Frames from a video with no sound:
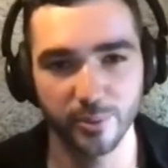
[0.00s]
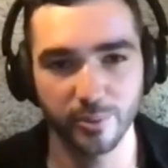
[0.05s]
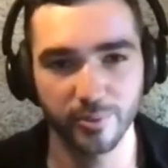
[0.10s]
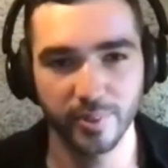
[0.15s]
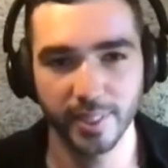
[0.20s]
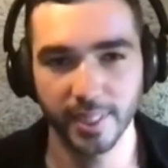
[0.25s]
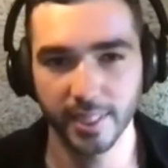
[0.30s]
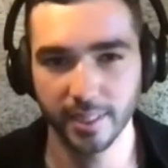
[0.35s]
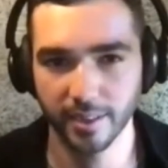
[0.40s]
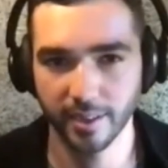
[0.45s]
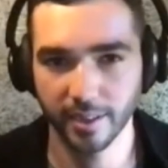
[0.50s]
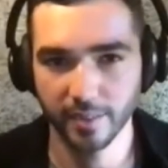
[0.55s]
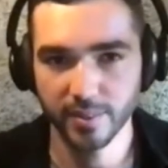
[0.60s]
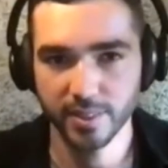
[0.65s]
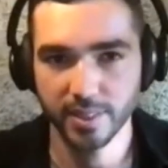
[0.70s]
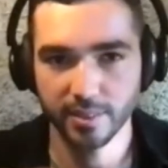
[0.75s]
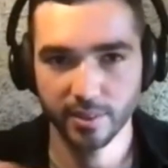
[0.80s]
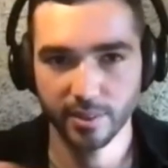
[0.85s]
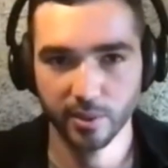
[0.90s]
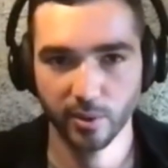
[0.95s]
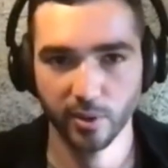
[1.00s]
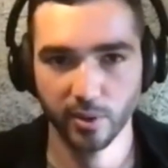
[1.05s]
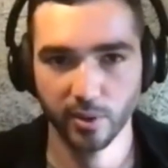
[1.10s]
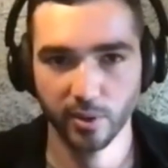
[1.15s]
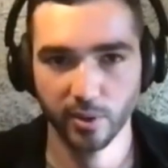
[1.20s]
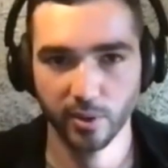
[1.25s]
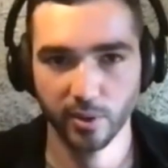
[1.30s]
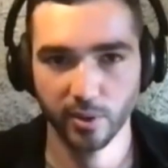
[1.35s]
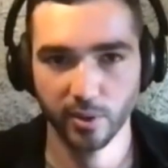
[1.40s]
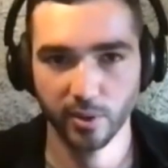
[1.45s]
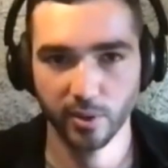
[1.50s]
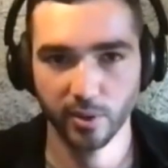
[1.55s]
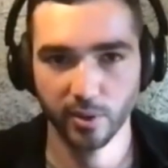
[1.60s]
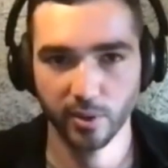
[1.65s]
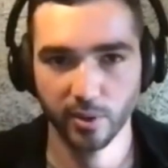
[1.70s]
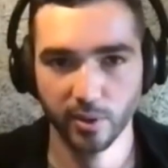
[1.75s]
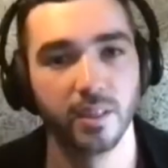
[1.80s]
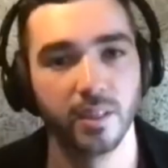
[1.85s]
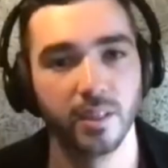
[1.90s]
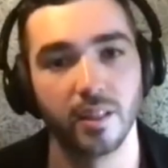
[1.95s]
thing. It kind of sits across all of
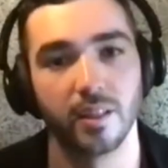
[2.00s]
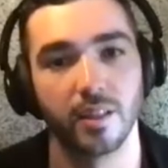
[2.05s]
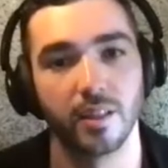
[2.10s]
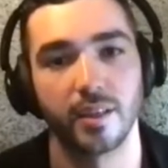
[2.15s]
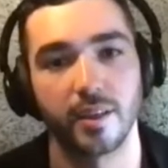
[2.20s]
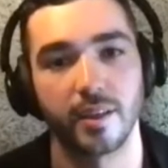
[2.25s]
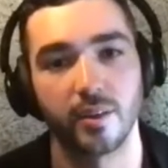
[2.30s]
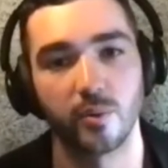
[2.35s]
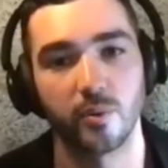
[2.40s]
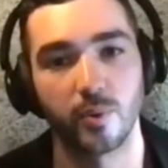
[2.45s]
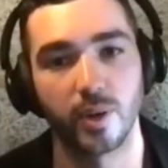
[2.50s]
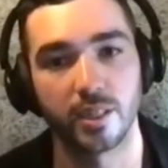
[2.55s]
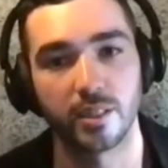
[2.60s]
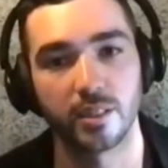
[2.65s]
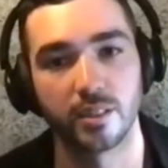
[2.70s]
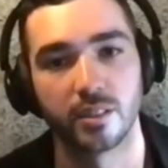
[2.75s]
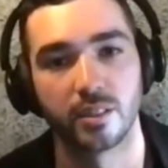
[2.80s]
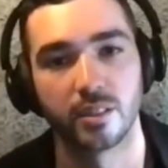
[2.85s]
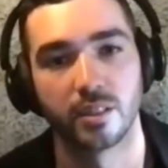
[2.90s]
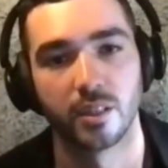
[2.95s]
them in a way.